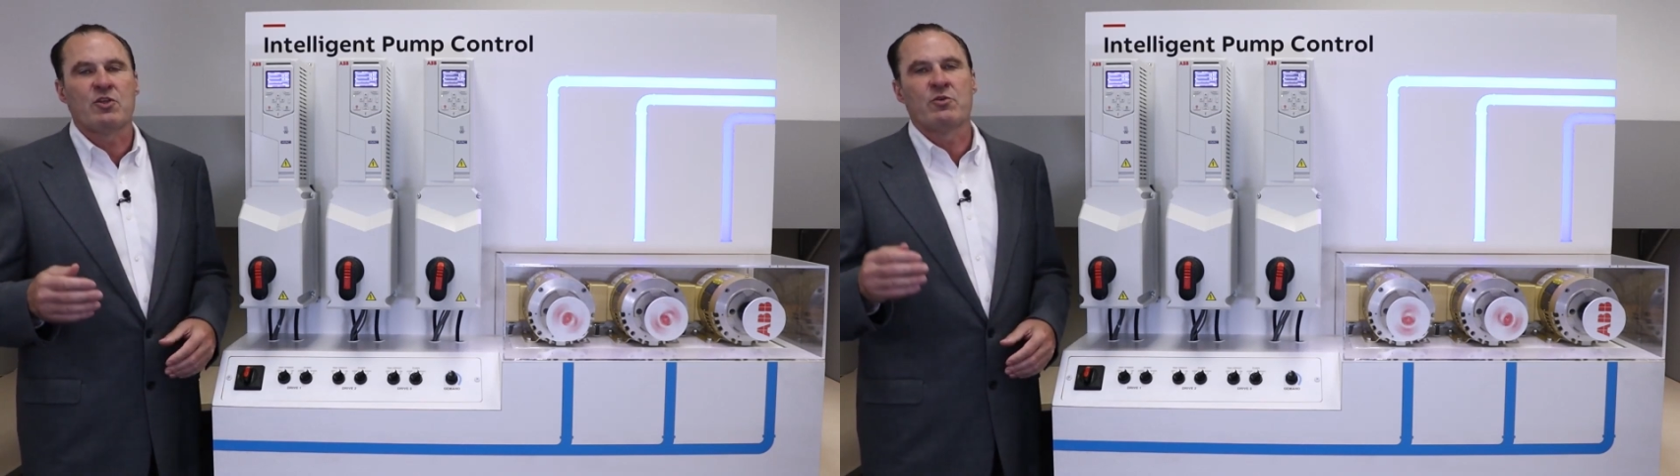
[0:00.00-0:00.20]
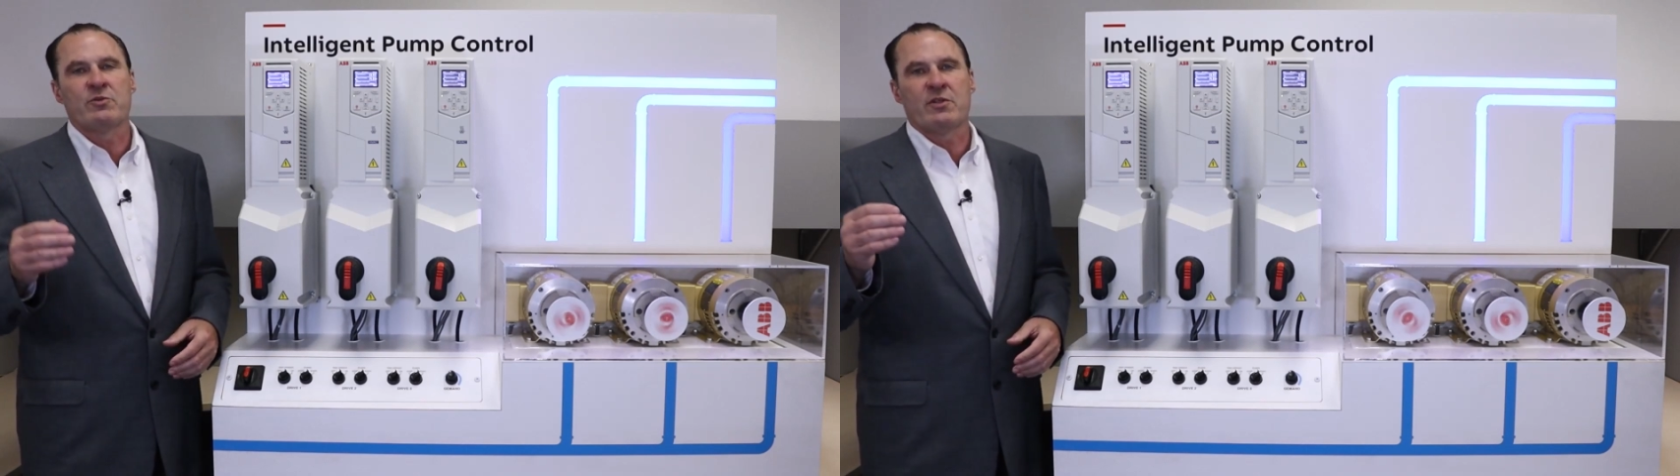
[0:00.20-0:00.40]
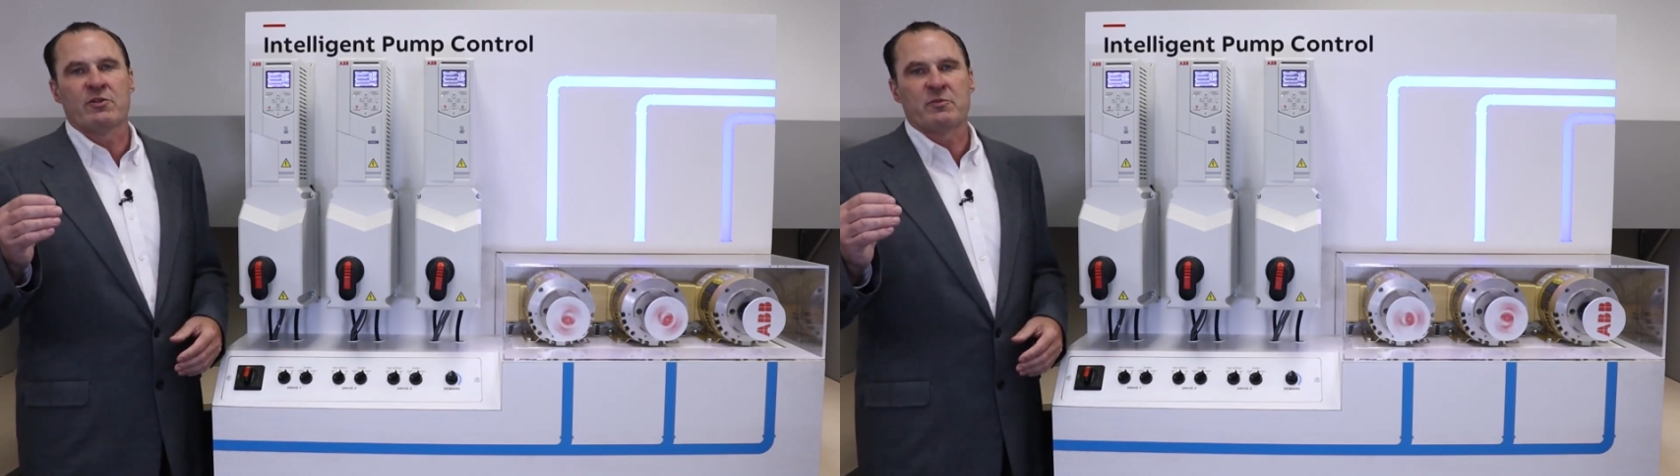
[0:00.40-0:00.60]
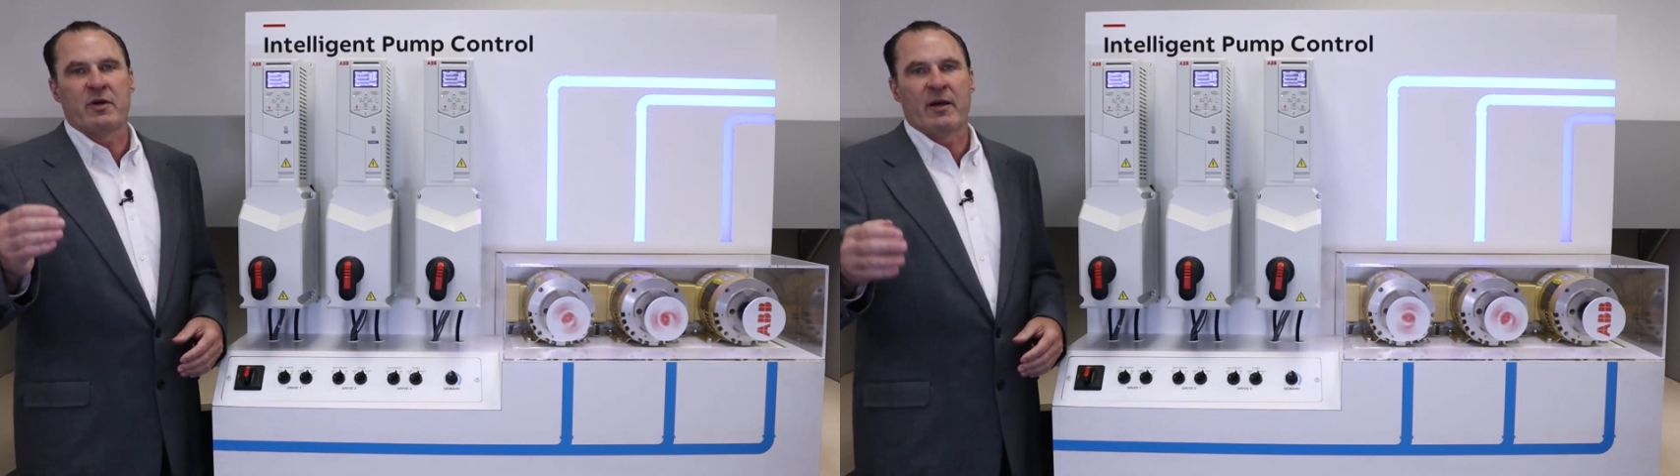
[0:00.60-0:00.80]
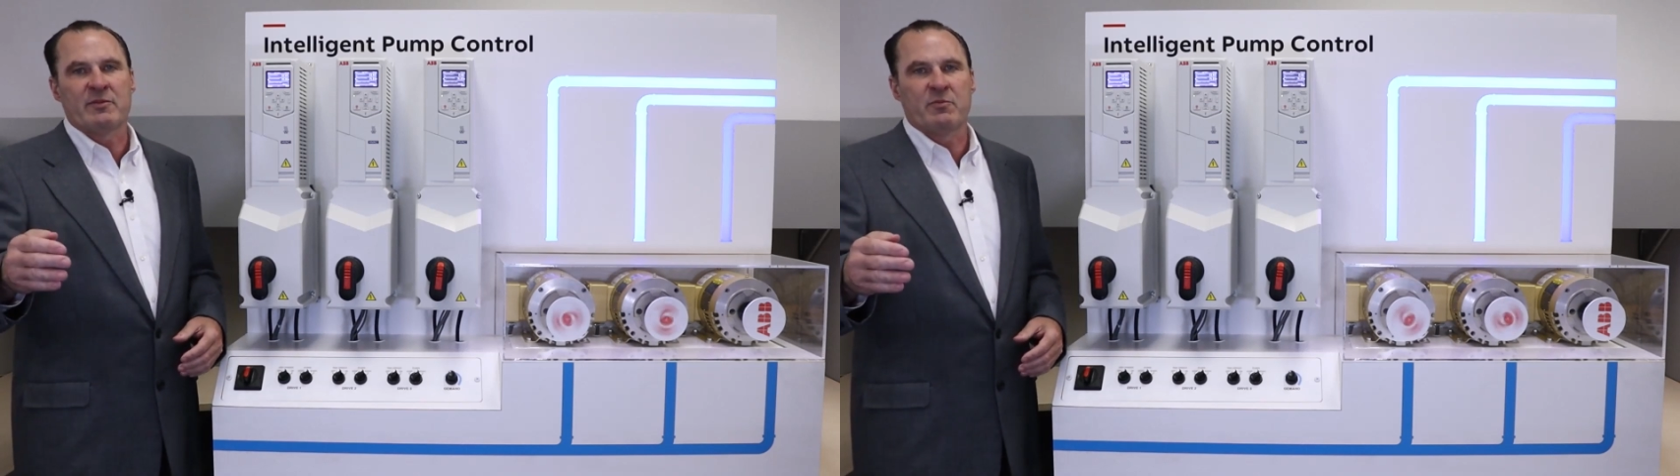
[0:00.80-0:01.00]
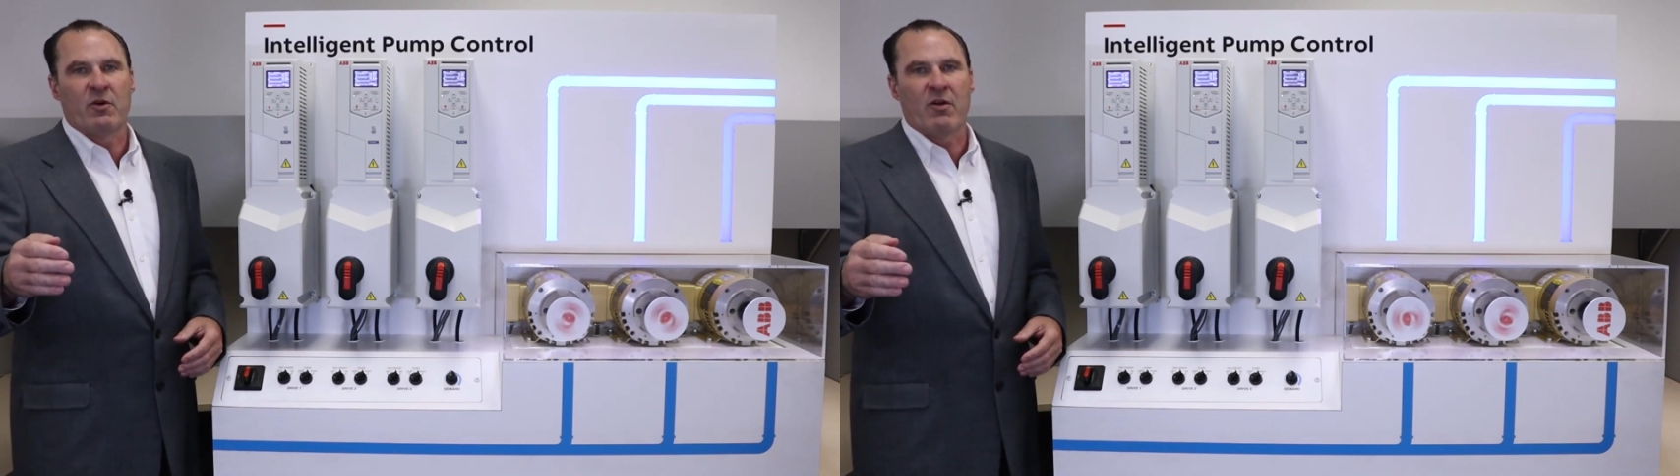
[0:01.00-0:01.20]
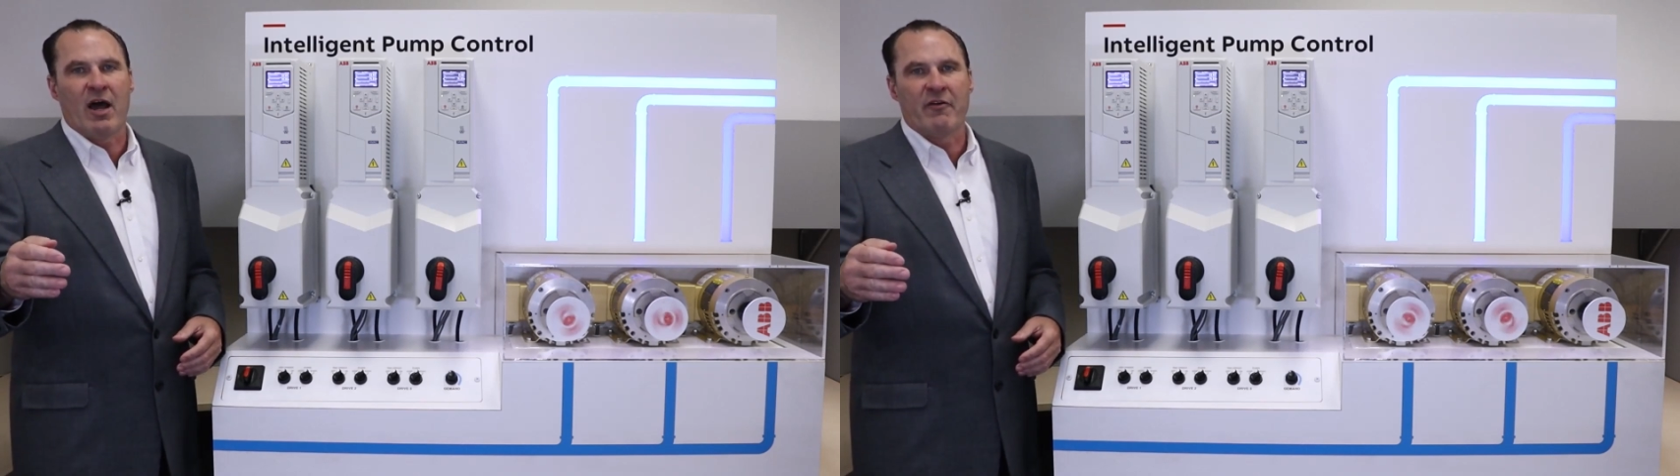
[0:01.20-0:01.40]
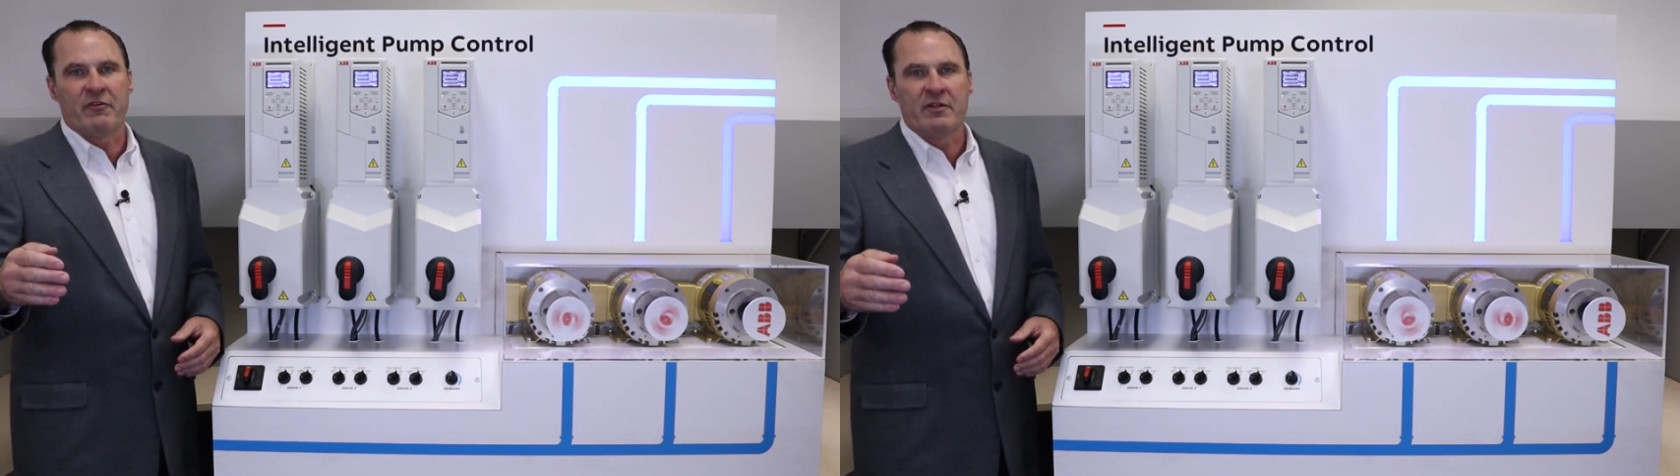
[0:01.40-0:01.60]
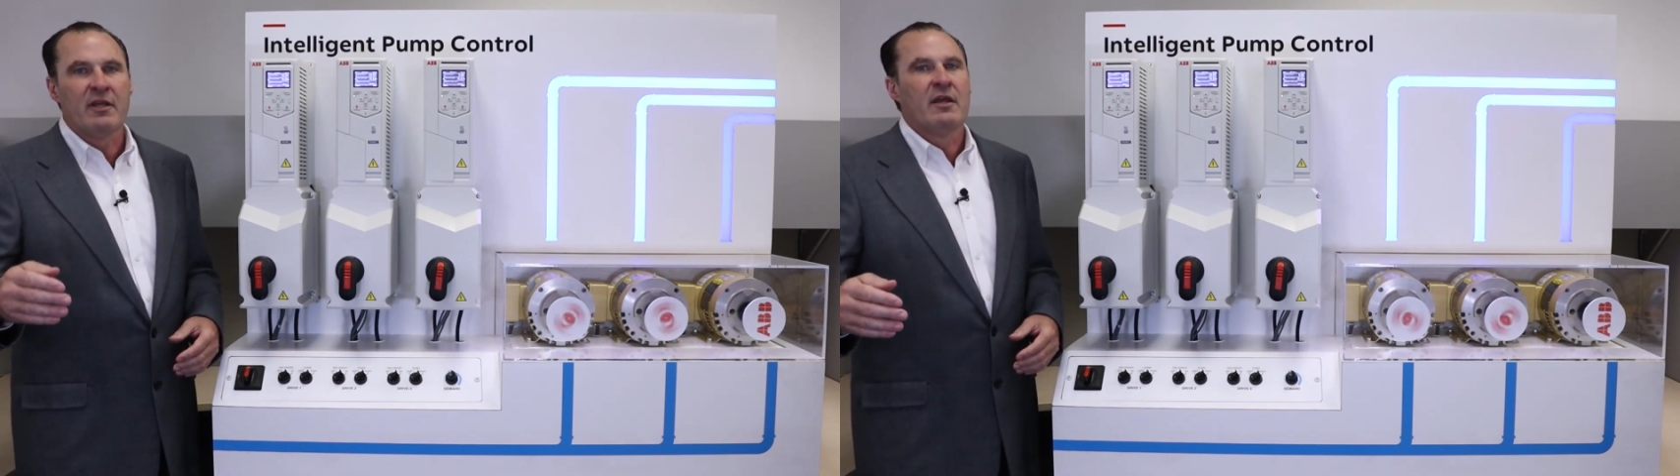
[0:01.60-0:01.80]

use those pumps more often,